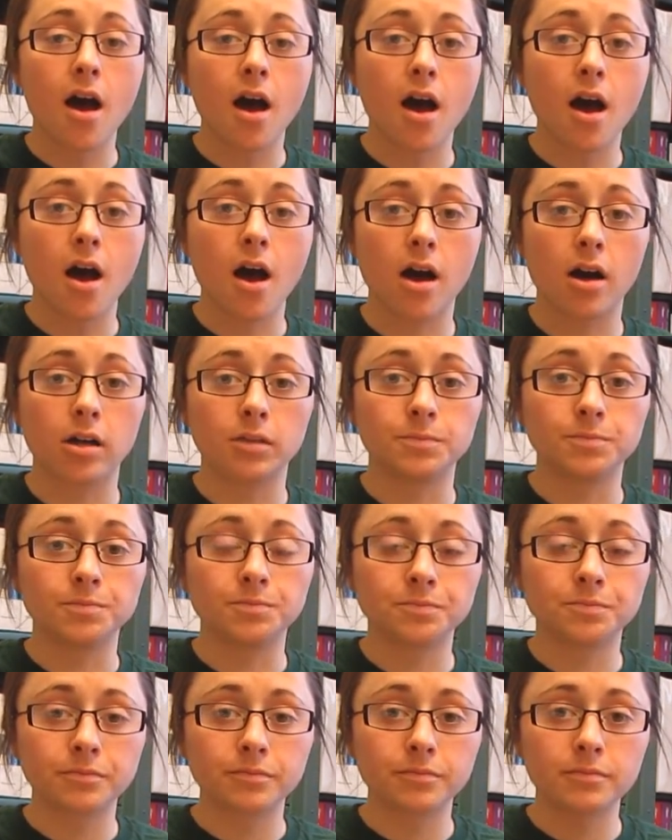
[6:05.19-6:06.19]
And
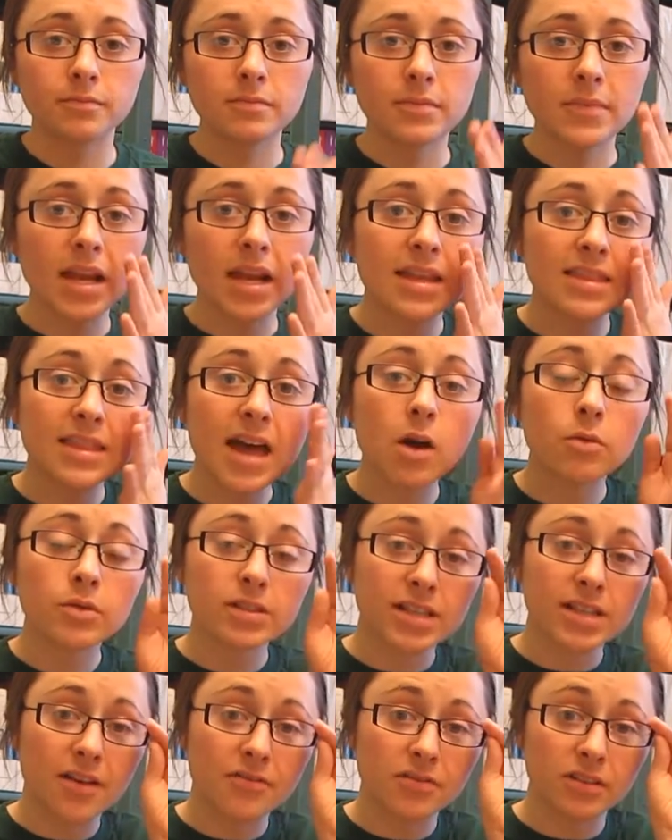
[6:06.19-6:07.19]
that
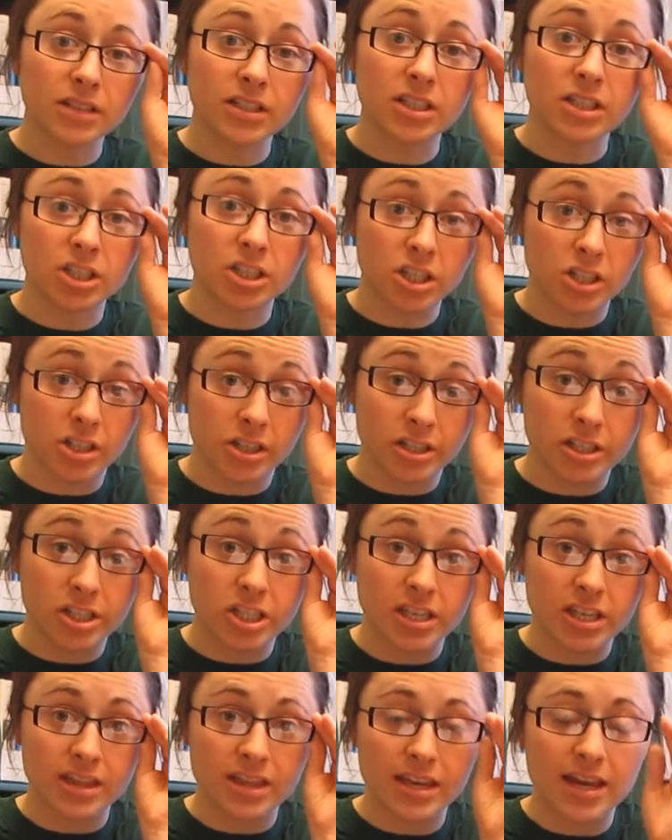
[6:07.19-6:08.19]
was definitely an
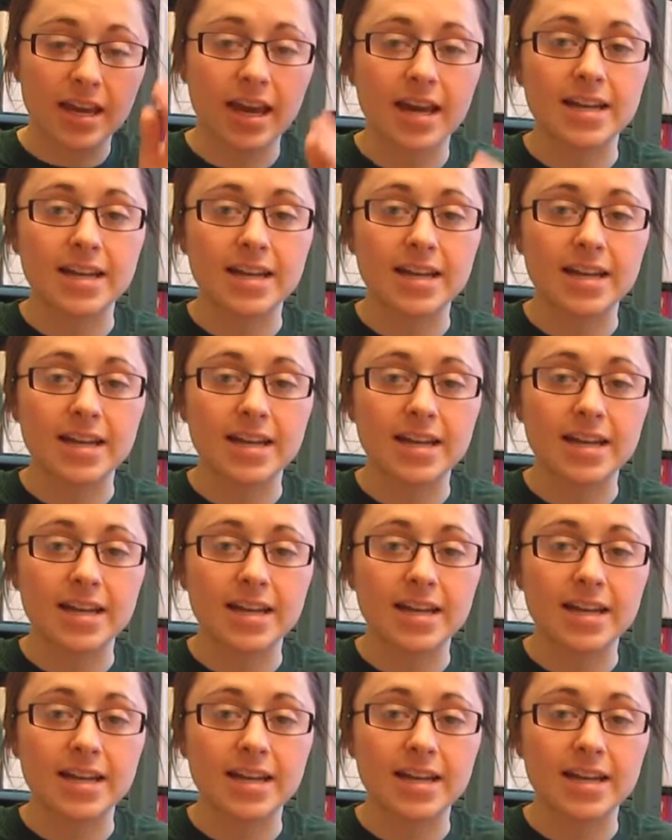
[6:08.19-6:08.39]
encouraging thing.